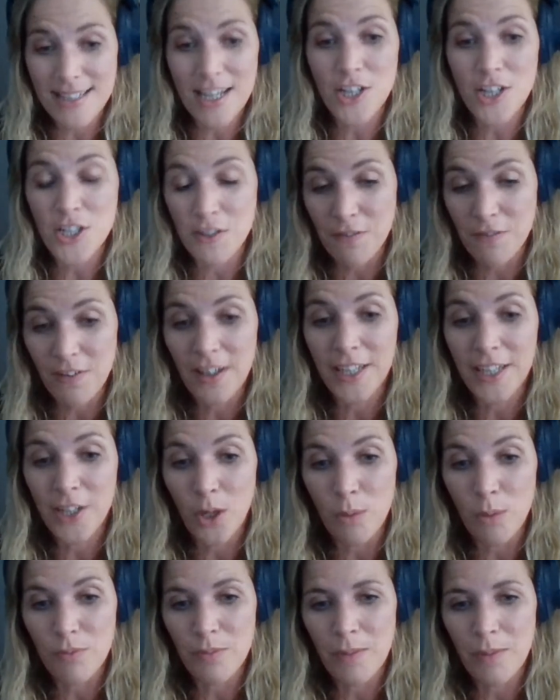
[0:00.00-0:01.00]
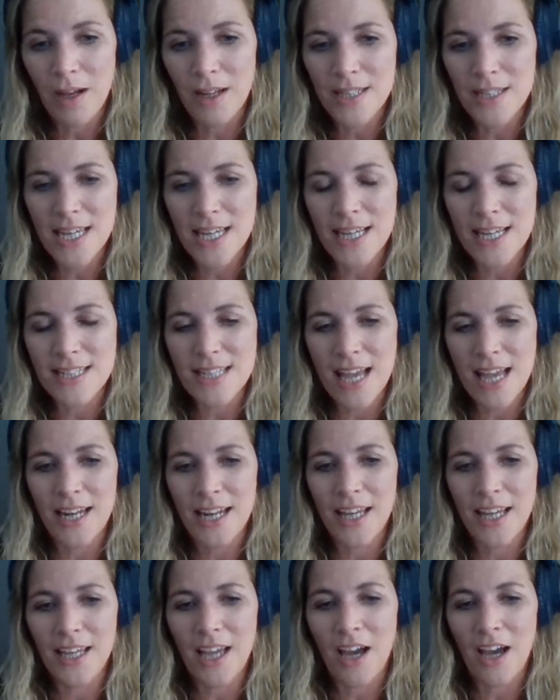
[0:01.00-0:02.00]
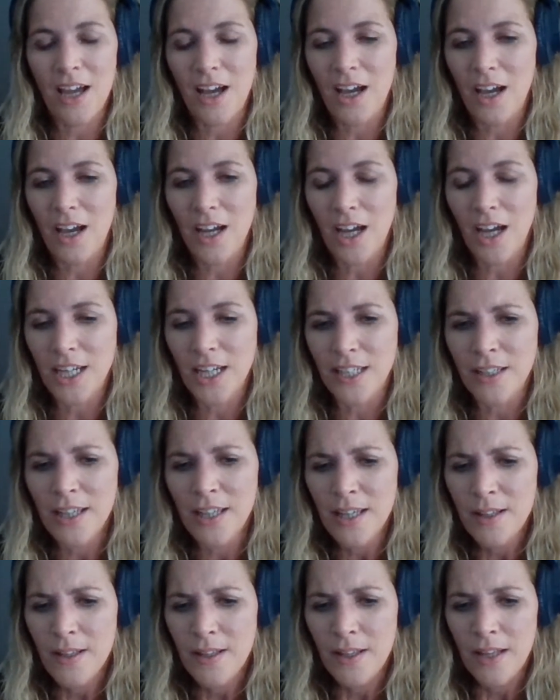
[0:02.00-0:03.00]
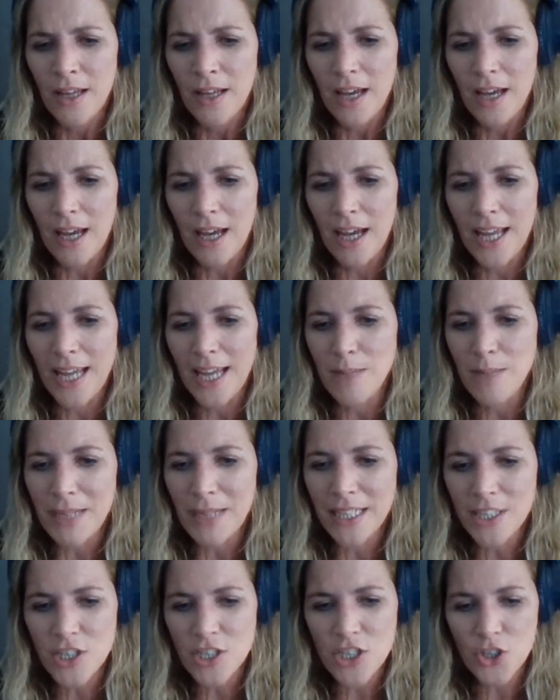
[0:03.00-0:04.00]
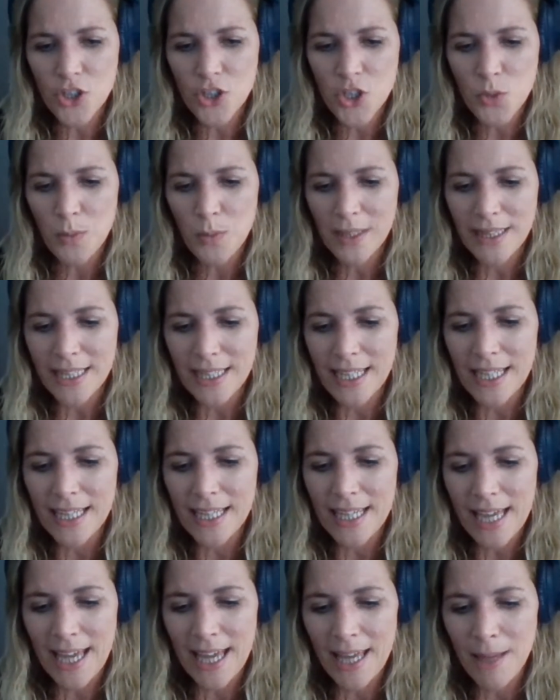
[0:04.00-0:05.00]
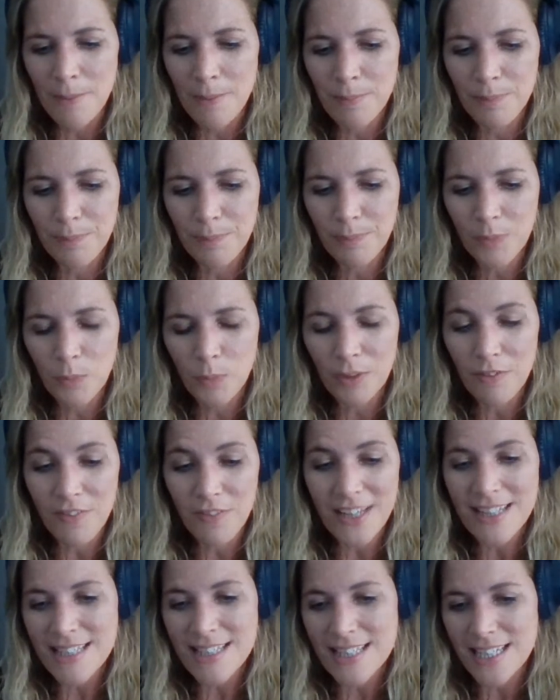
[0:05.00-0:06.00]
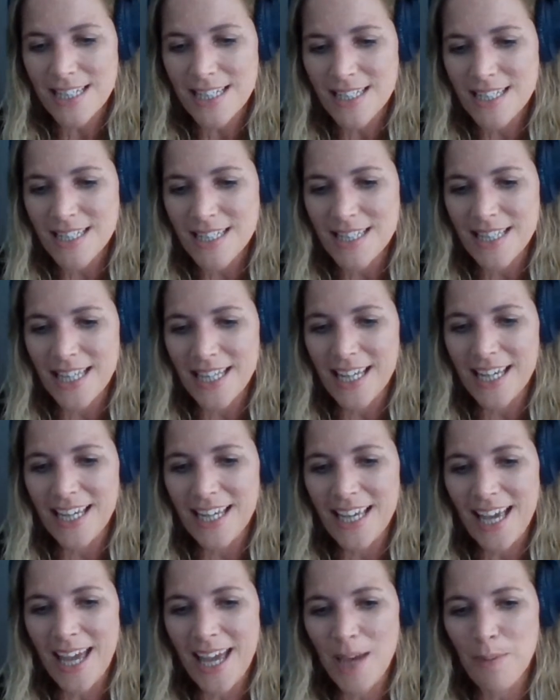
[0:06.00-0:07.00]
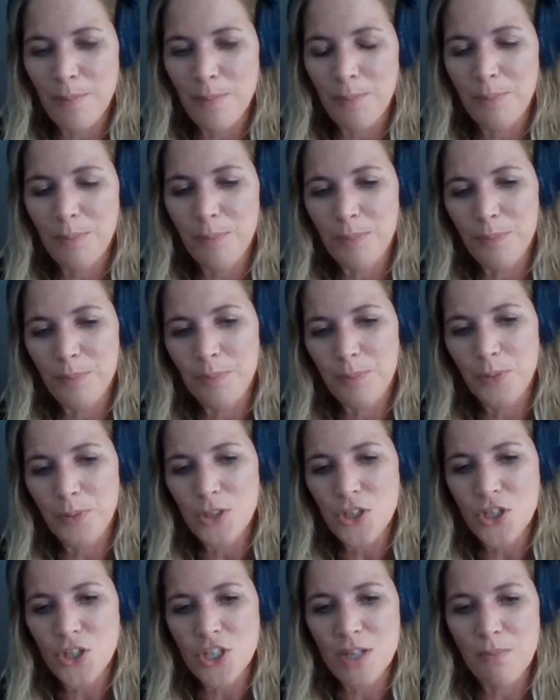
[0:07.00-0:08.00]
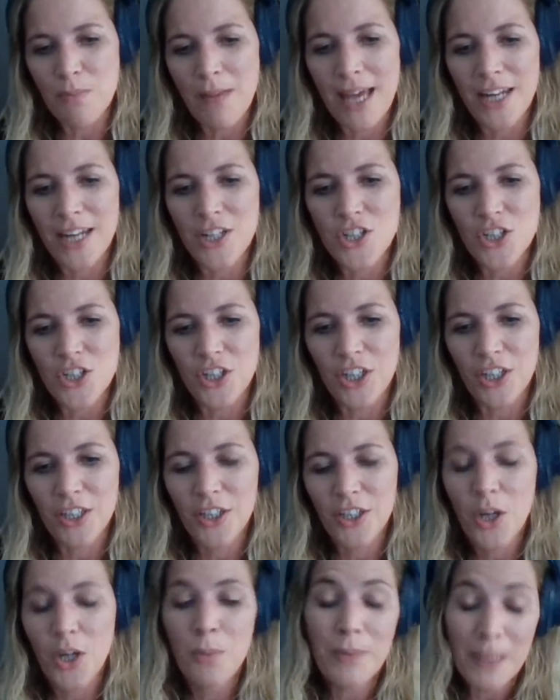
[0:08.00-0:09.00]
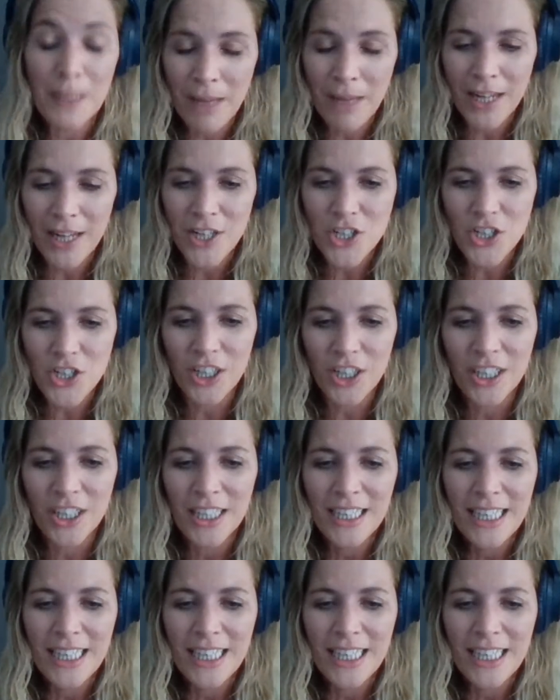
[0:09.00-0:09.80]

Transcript: actually flying home from holidays, and I had been in touch with Vincent, the production manager, company manager,